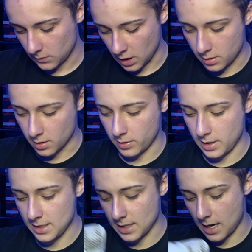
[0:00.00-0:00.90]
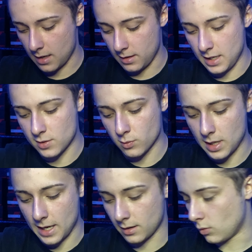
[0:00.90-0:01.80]
So these were
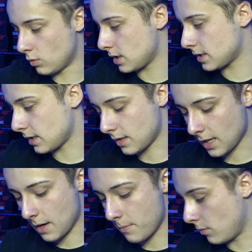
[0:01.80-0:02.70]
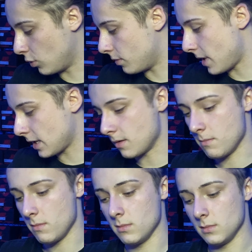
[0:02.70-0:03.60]
like the ones I think I would make the
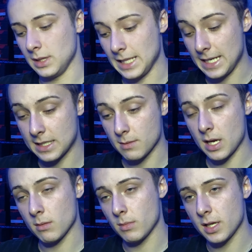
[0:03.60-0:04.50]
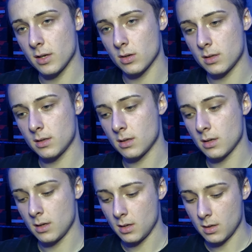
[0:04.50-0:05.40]
least amount of money on.
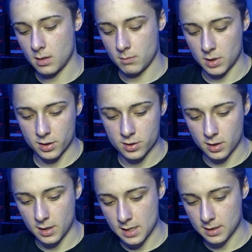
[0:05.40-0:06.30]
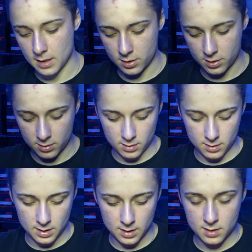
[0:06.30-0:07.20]
I'm not gonna show you guys because I just showed you
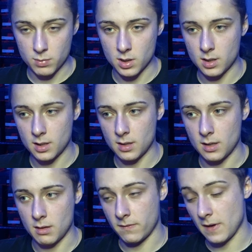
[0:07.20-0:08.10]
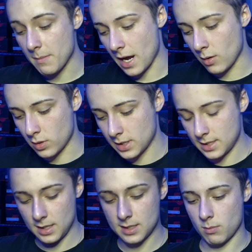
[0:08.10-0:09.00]
these, but if anybody wants
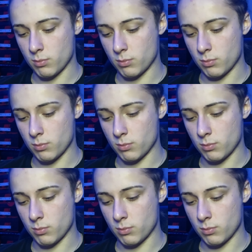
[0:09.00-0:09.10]
these, I'm